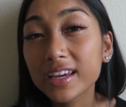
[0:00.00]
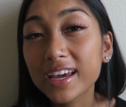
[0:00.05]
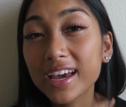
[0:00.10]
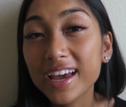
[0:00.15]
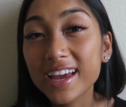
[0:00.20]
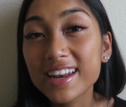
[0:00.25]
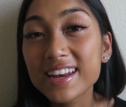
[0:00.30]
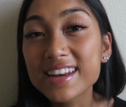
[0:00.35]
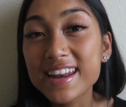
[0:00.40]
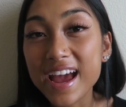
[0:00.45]

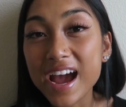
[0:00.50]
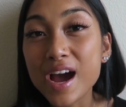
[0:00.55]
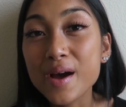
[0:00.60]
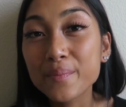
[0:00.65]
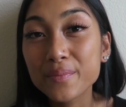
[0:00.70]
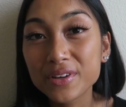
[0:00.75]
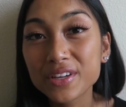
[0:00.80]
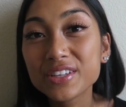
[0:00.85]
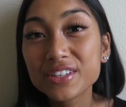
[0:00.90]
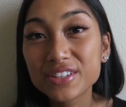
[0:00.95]

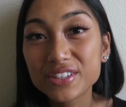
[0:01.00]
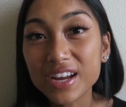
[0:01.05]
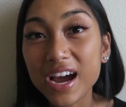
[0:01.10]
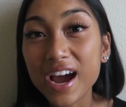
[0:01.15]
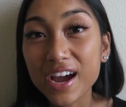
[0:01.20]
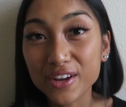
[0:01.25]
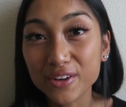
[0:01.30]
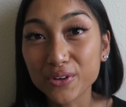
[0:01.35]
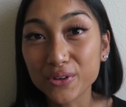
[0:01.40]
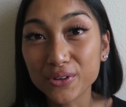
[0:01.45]

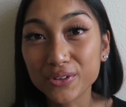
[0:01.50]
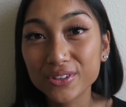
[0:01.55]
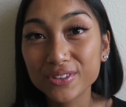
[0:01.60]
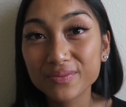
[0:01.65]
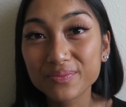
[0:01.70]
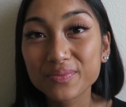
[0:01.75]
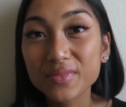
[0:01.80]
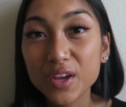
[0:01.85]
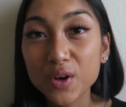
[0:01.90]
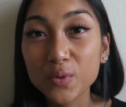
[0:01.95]

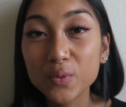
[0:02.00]
cannabidiol